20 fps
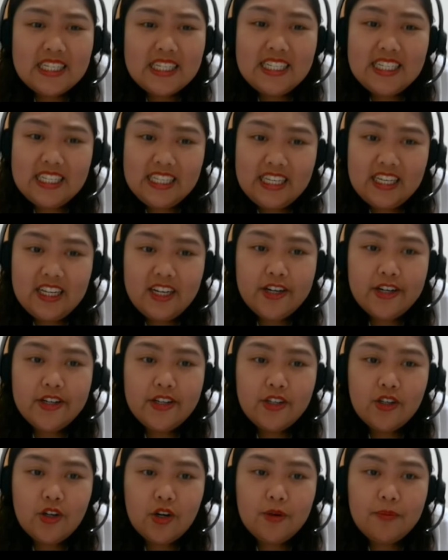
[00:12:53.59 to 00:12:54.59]
in here
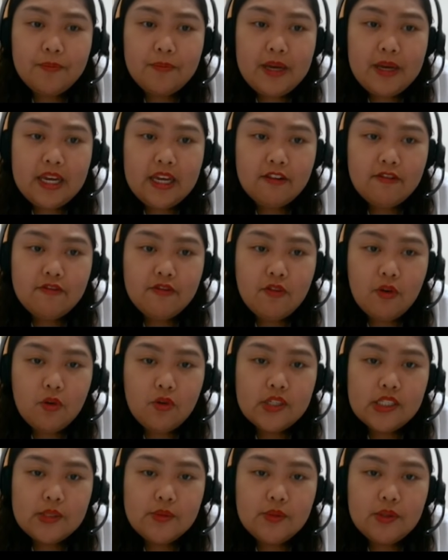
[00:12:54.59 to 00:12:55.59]
your main
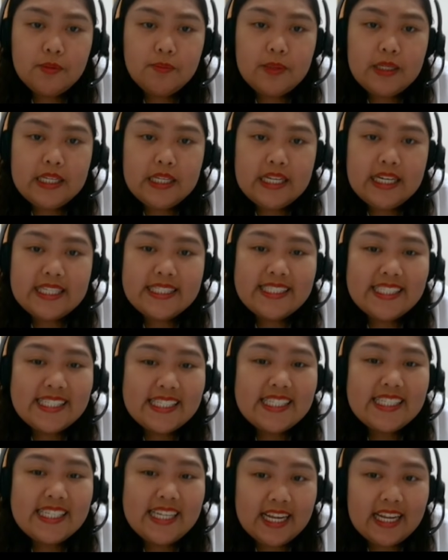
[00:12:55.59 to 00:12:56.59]
focus will be
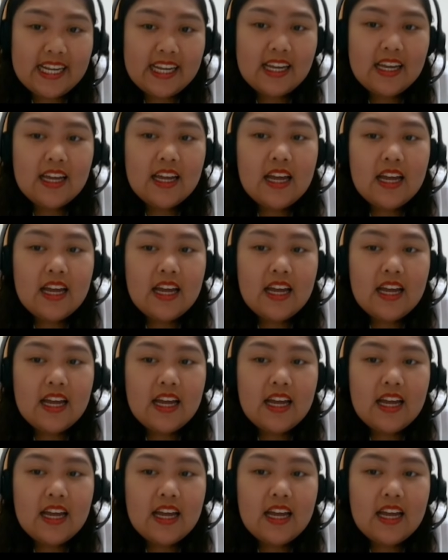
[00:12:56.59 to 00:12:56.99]
assisting